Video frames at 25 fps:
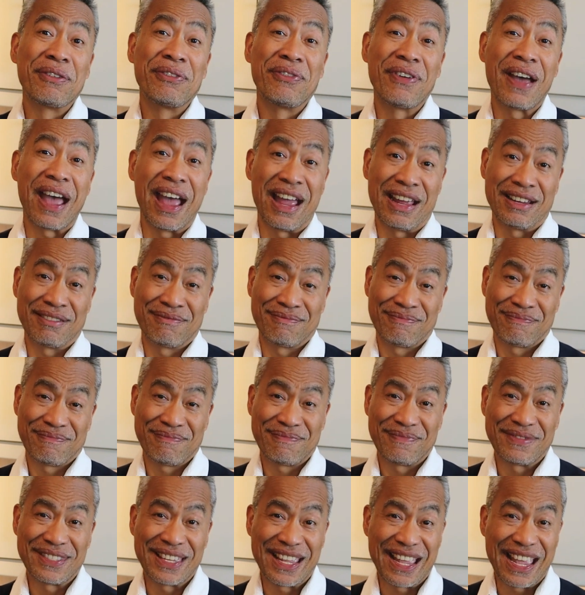Fat
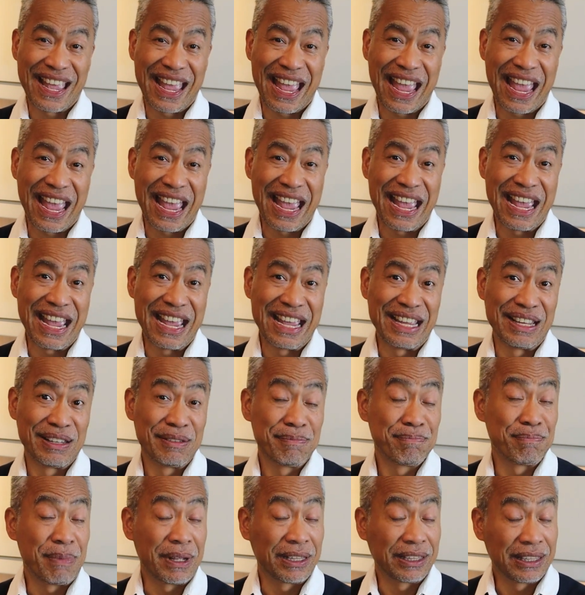
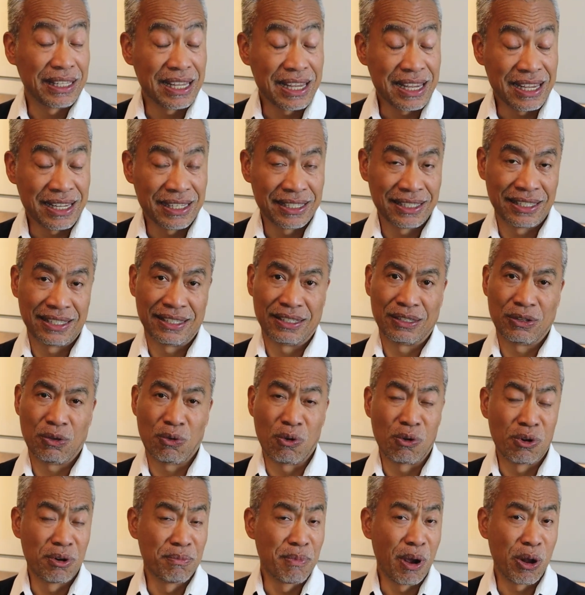and patis
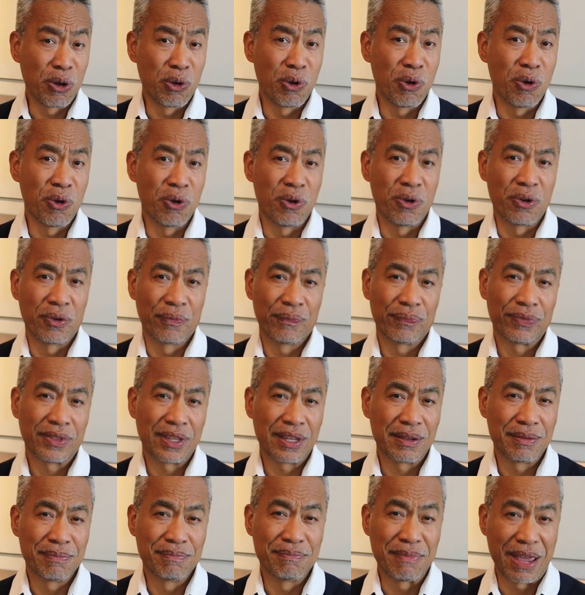or bagoong
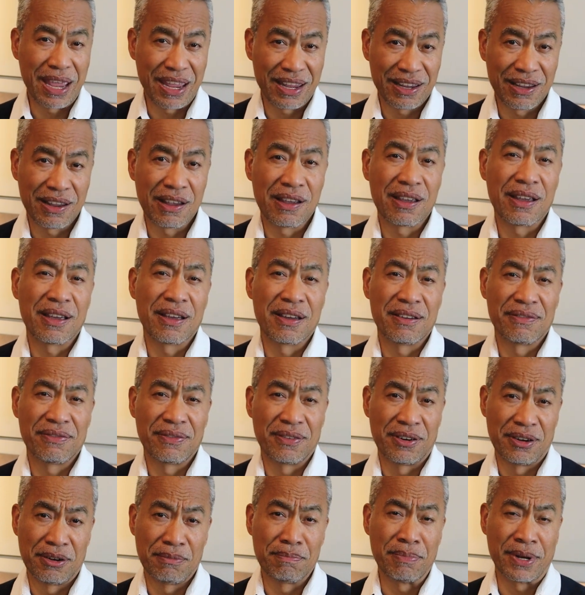make a
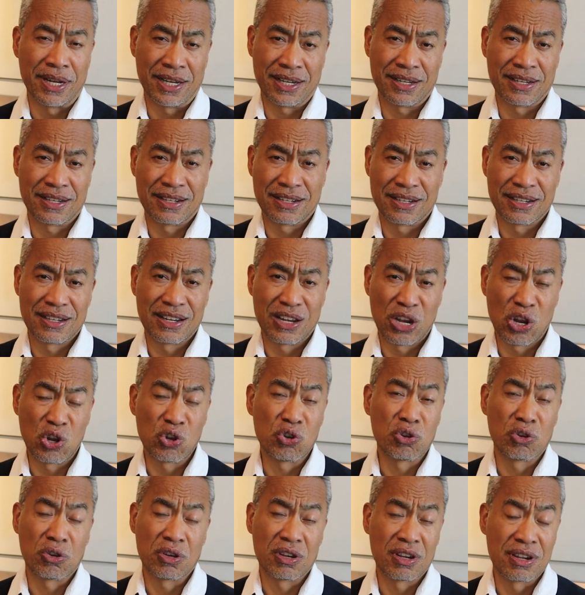perfect
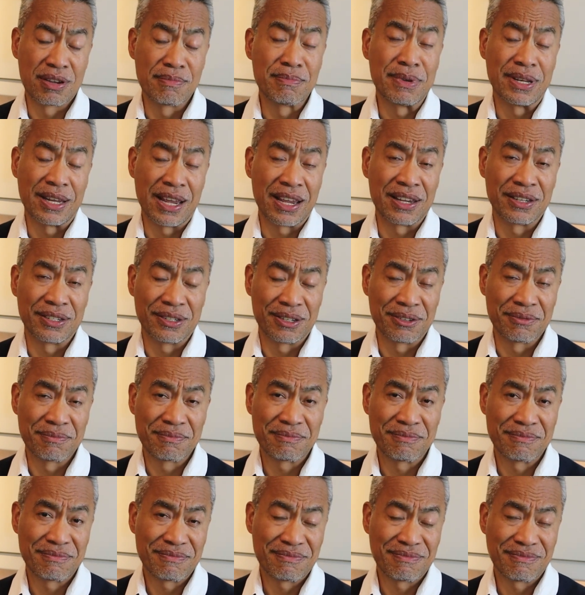combination.
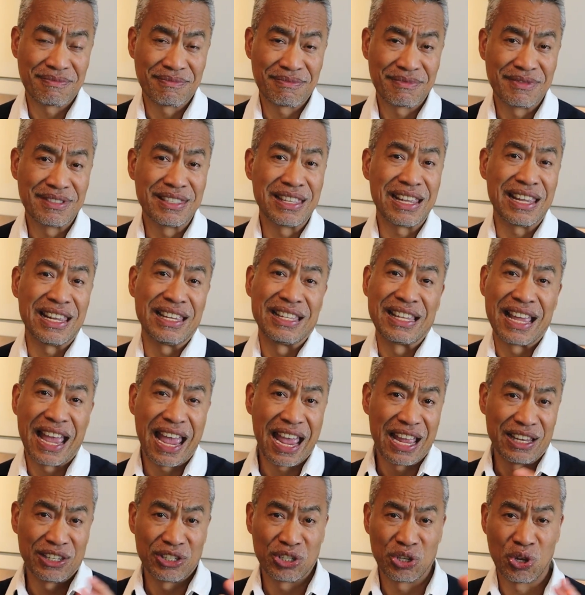They
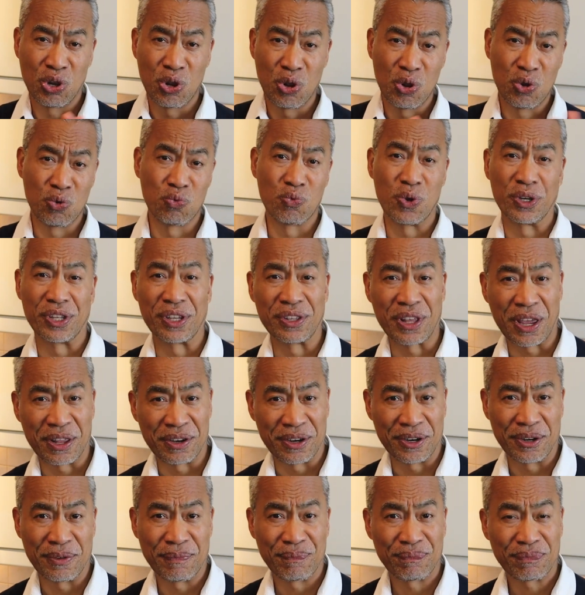enhance one
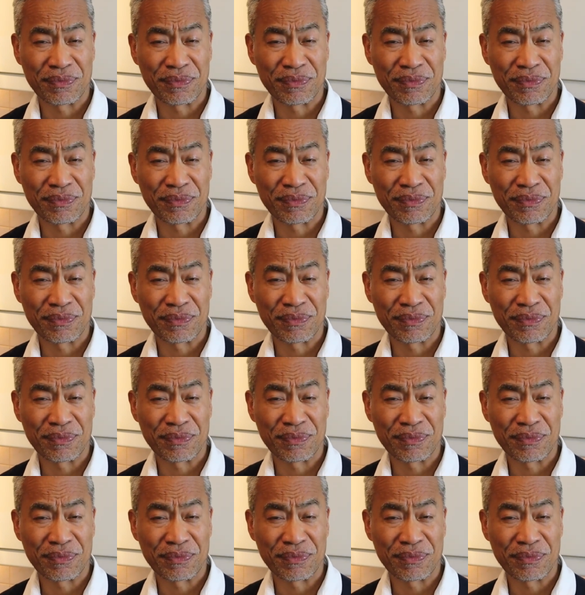another.